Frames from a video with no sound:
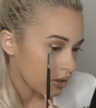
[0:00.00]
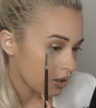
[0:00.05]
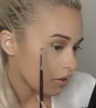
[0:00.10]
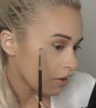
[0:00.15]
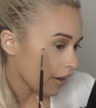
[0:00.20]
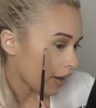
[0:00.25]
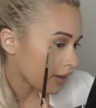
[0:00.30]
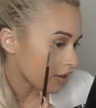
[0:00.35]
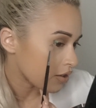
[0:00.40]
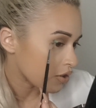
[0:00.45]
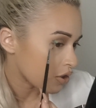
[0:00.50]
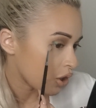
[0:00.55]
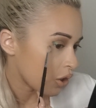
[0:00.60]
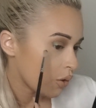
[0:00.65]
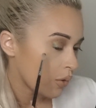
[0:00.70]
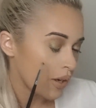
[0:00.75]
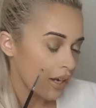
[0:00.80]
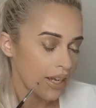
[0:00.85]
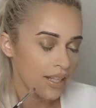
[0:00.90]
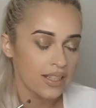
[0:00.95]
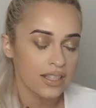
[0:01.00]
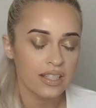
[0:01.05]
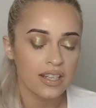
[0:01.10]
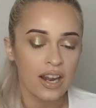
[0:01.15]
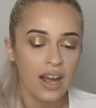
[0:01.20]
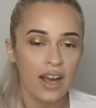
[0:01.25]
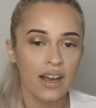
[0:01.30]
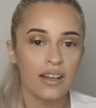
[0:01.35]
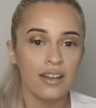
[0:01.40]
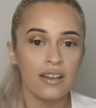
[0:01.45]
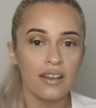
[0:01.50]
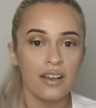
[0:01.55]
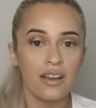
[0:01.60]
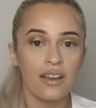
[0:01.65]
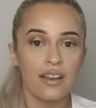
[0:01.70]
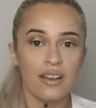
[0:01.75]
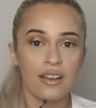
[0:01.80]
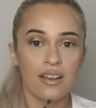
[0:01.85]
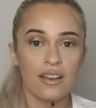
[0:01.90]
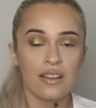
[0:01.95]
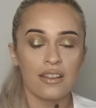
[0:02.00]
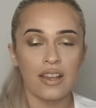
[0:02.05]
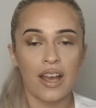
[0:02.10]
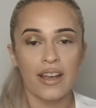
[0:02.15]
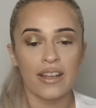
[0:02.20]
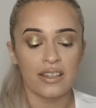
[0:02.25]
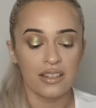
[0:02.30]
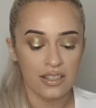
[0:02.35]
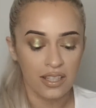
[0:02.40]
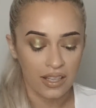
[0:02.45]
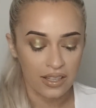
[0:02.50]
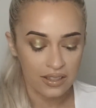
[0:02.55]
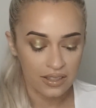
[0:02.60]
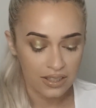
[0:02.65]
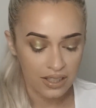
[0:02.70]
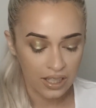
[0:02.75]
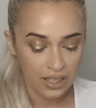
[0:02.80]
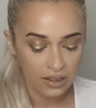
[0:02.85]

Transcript: Okay, so it's not that intense.